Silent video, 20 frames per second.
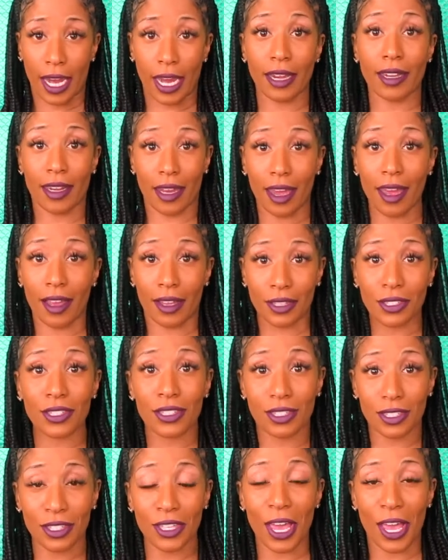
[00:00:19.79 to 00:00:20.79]
And
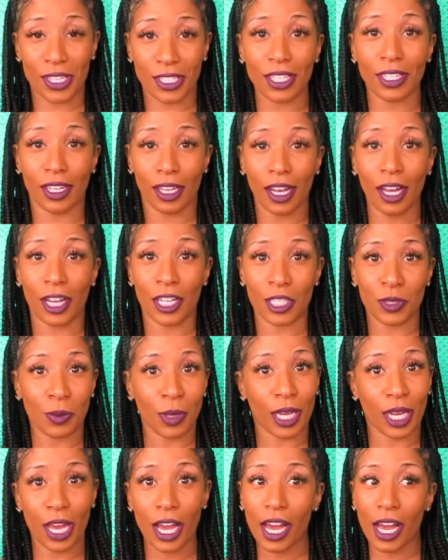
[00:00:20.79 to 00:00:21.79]
yes it does,
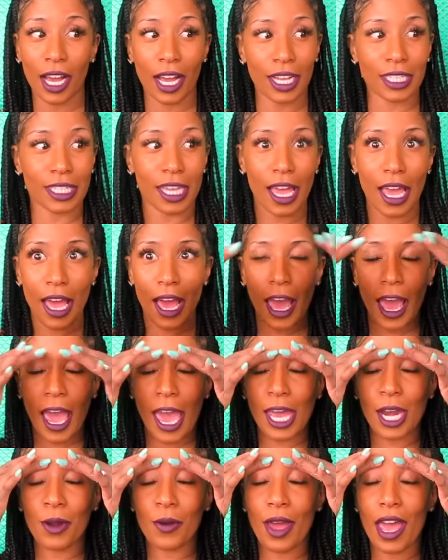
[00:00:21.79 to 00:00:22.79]
because
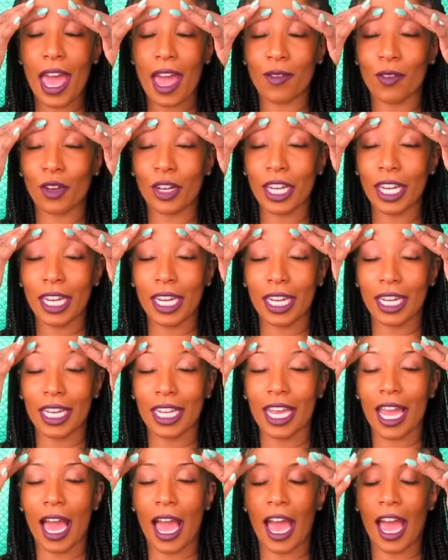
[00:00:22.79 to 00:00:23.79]
I don't have on
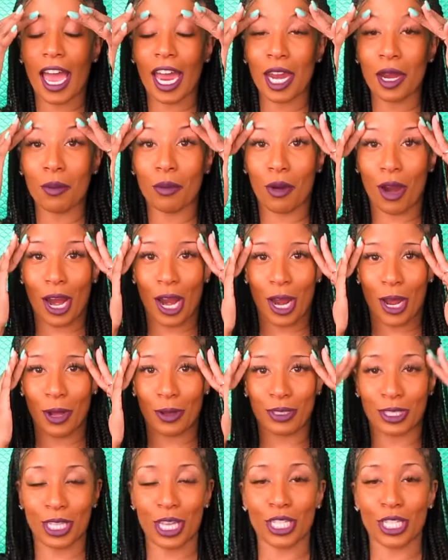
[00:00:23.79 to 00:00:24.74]
any eyebrows.